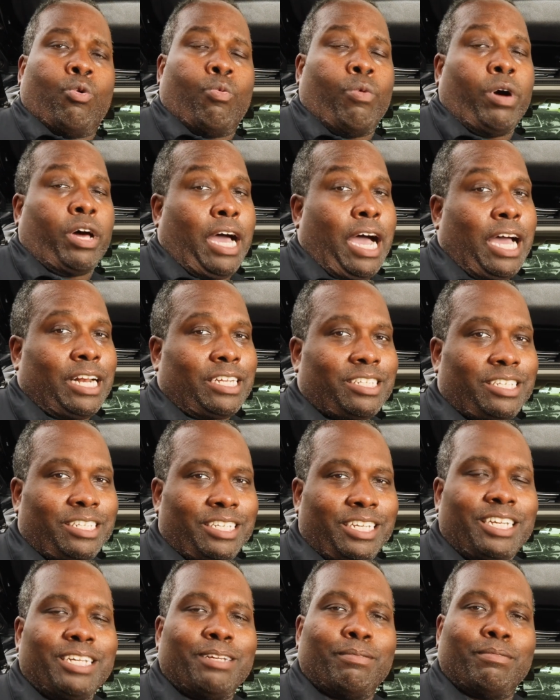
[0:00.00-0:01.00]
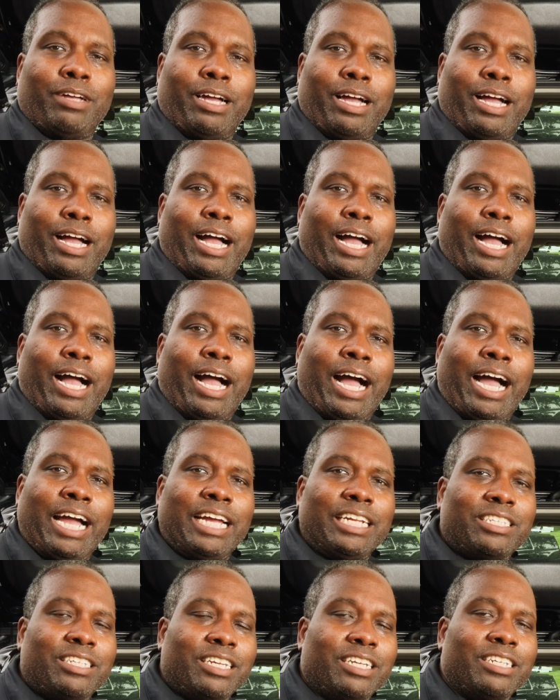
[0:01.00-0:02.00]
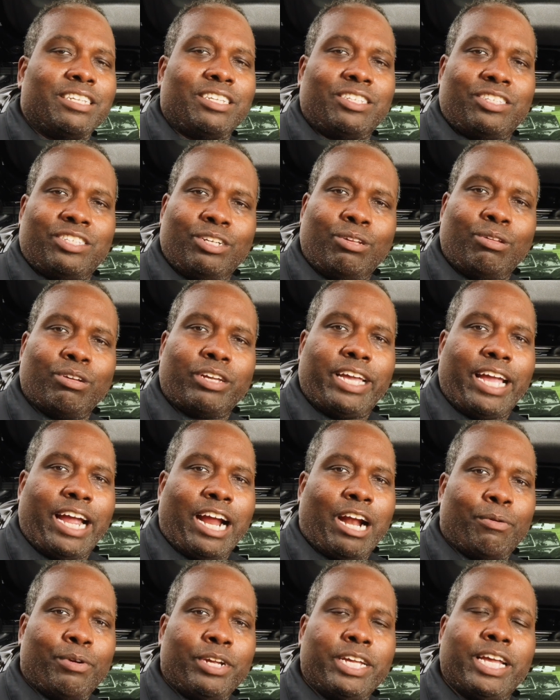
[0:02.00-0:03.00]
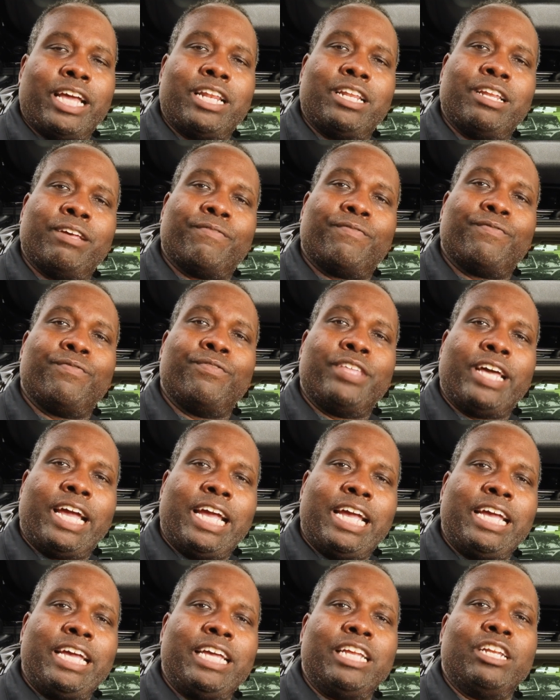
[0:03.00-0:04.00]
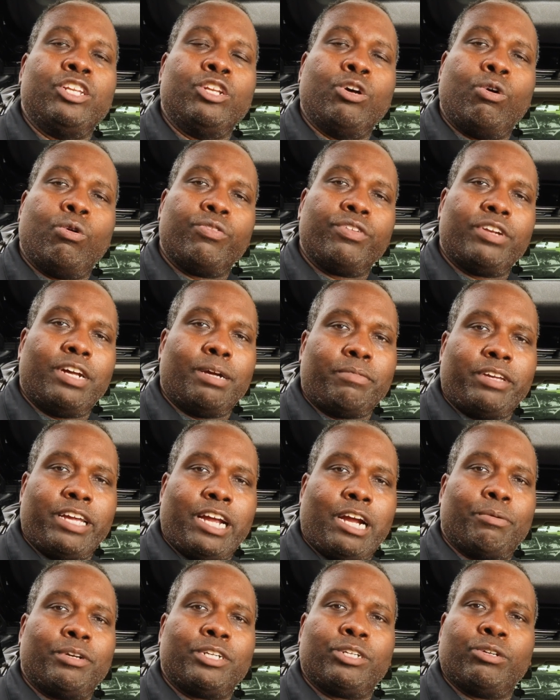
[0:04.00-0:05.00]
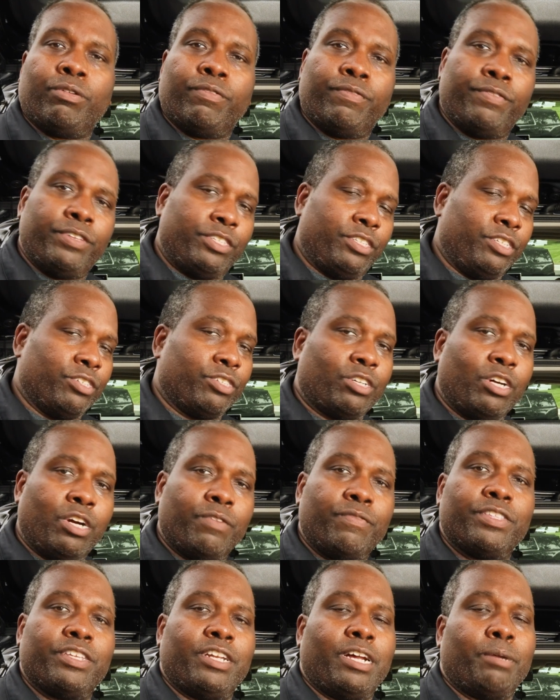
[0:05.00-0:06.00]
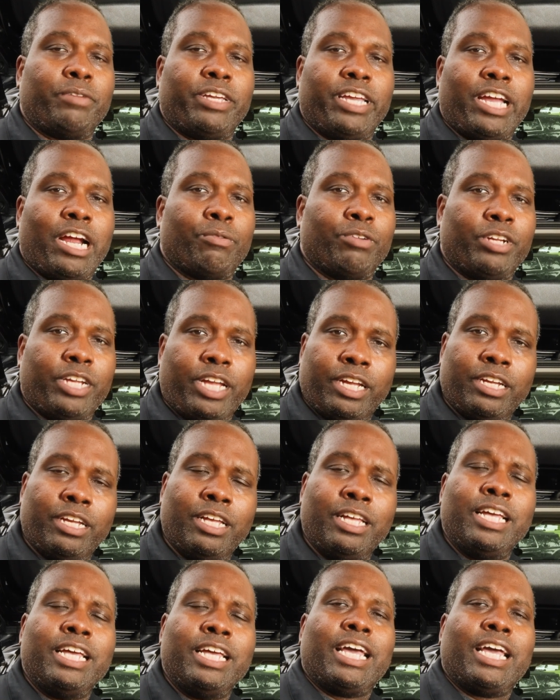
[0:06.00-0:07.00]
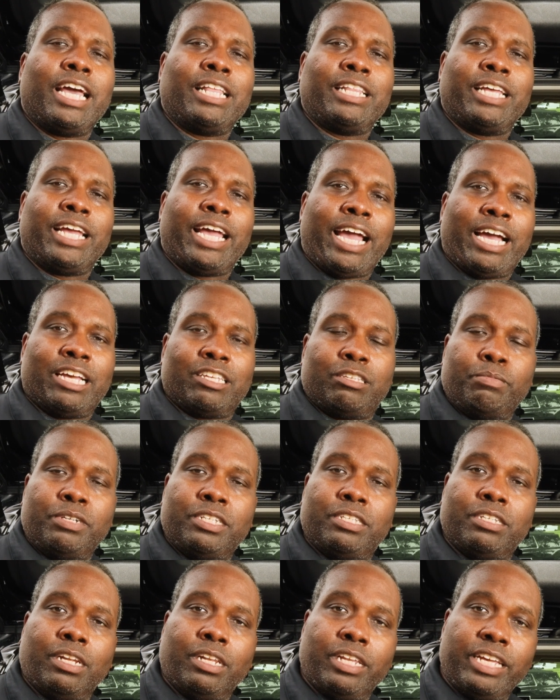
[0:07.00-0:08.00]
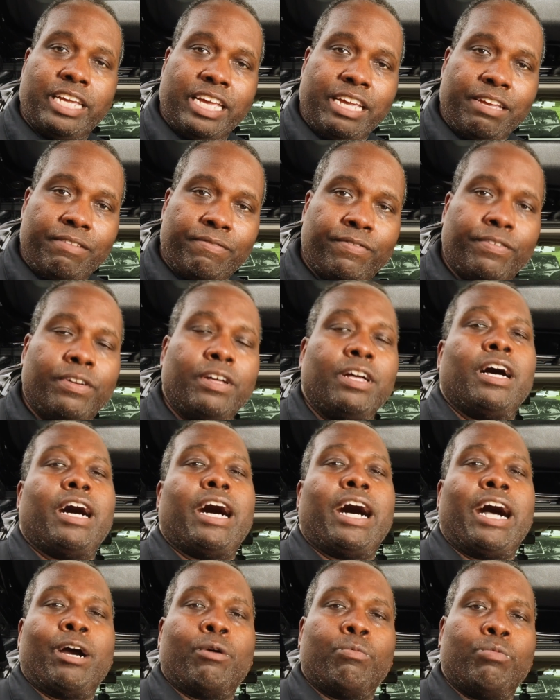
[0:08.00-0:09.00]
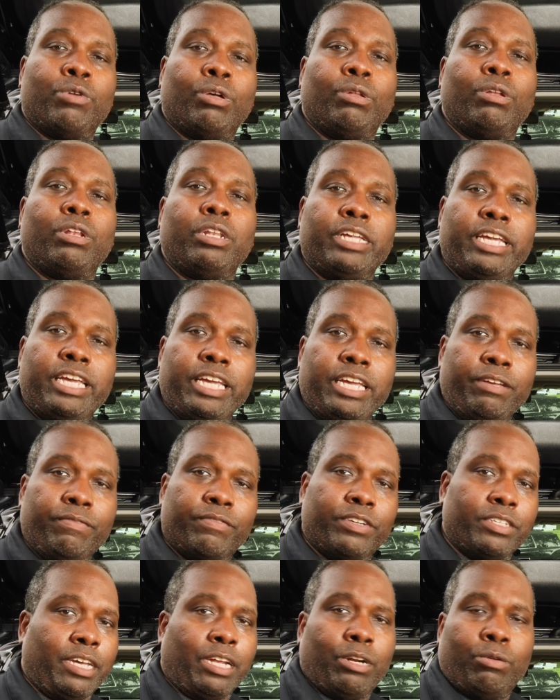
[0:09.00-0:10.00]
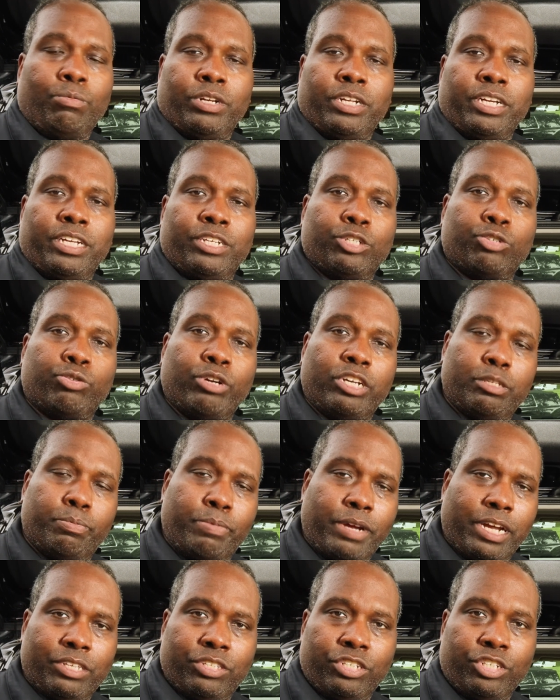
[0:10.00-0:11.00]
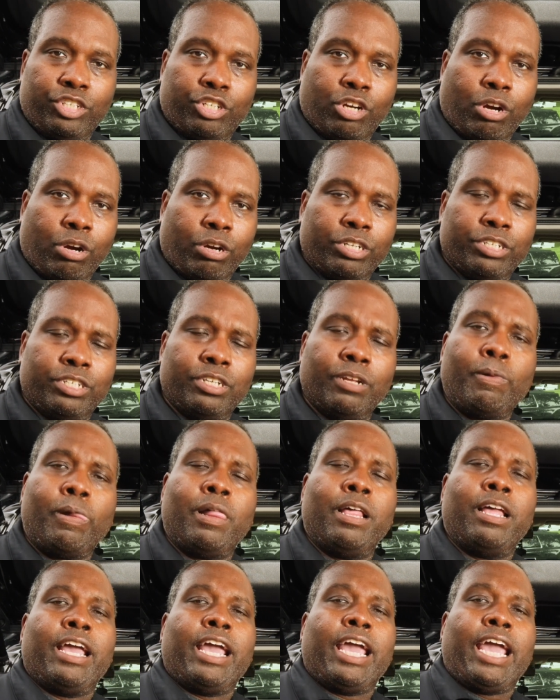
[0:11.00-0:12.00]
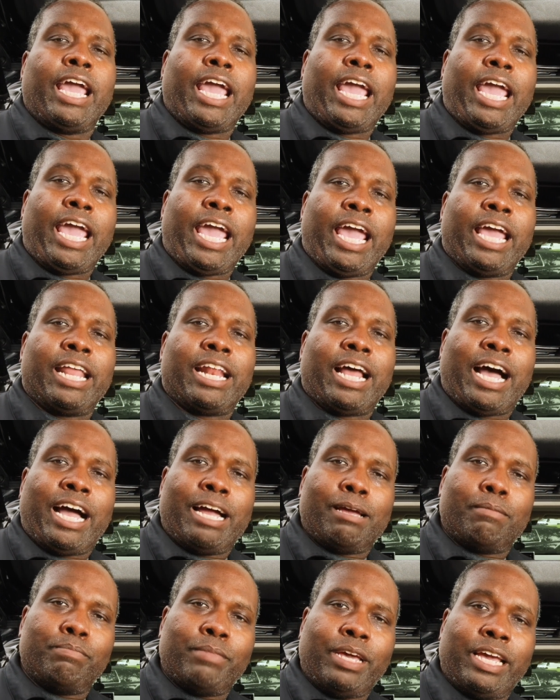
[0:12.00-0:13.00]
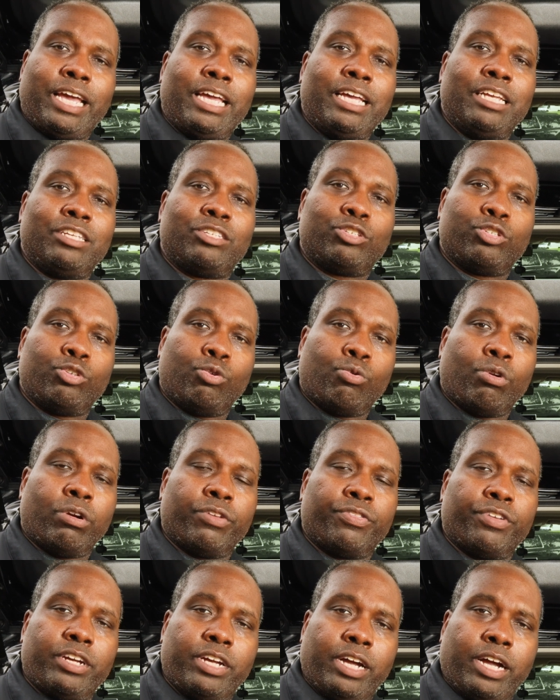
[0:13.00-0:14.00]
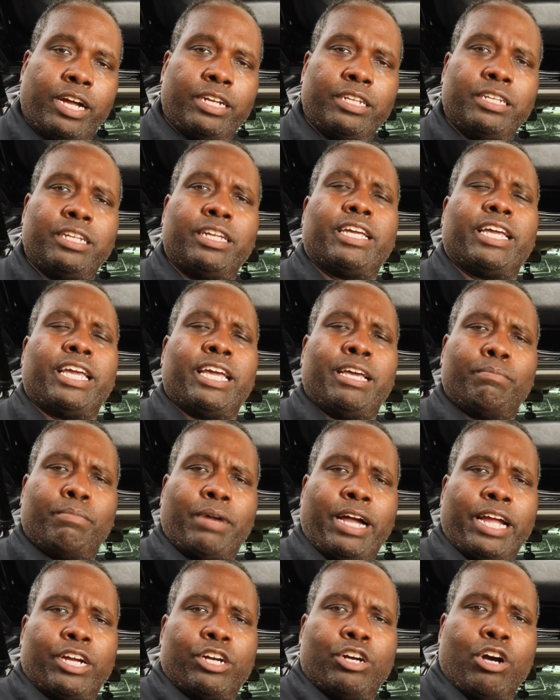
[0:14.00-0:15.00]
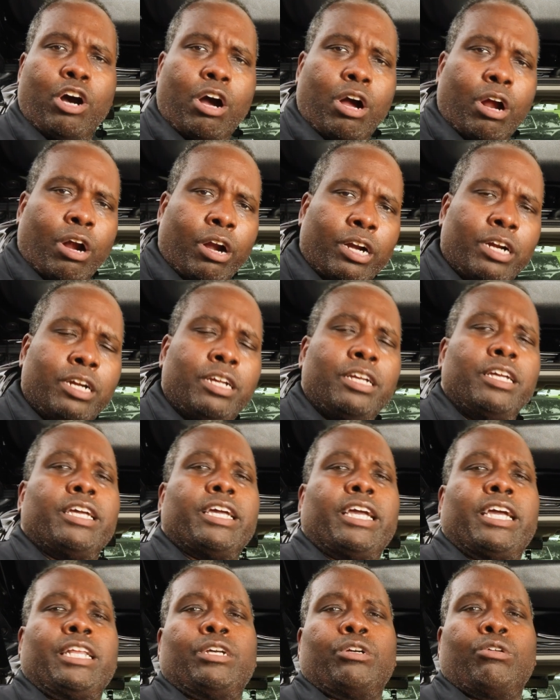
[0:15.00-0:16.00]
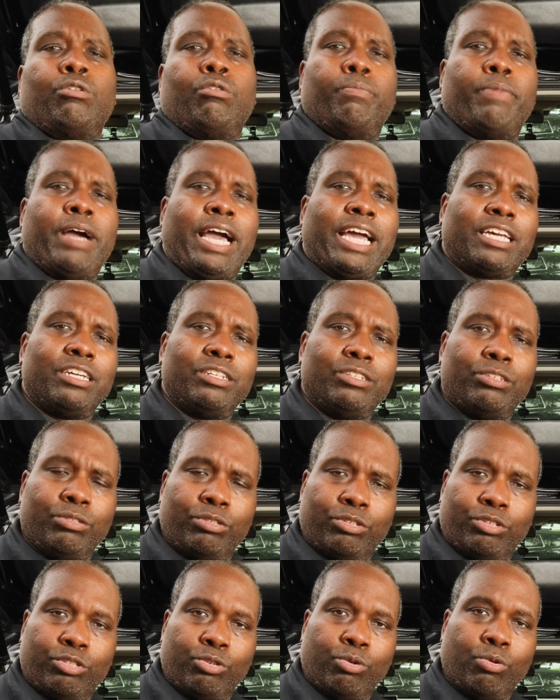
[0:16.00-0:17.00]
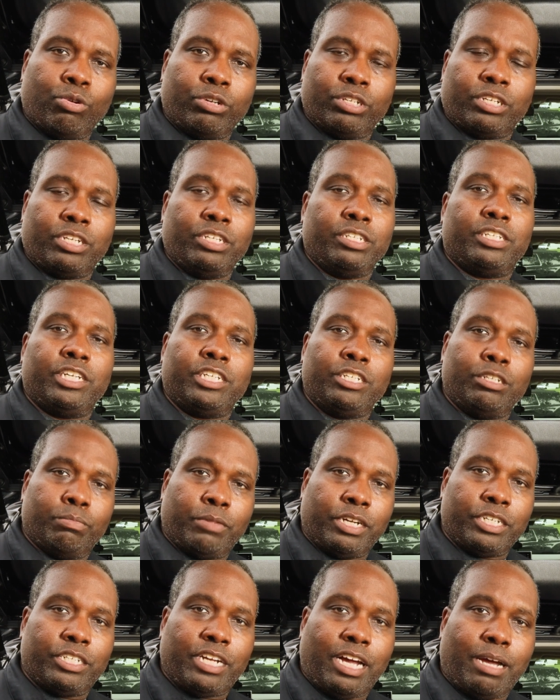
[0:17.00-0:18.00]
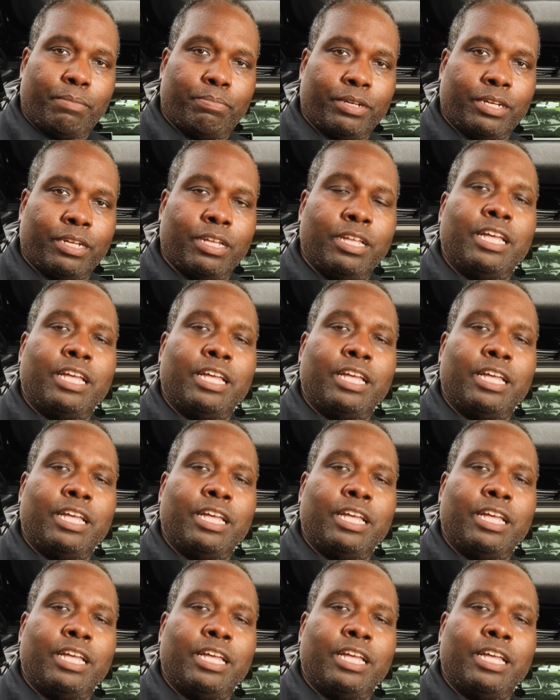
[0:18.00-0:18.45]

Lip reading: Well, honestly, I tend to still carry, and if they know that I'm carrying, or if it's discovered that I'm carrying and they ask me to leave, I will leave because I don't want to get a trespassing charge. And I may store the gun in my car and then go back into the store to continue my shopping.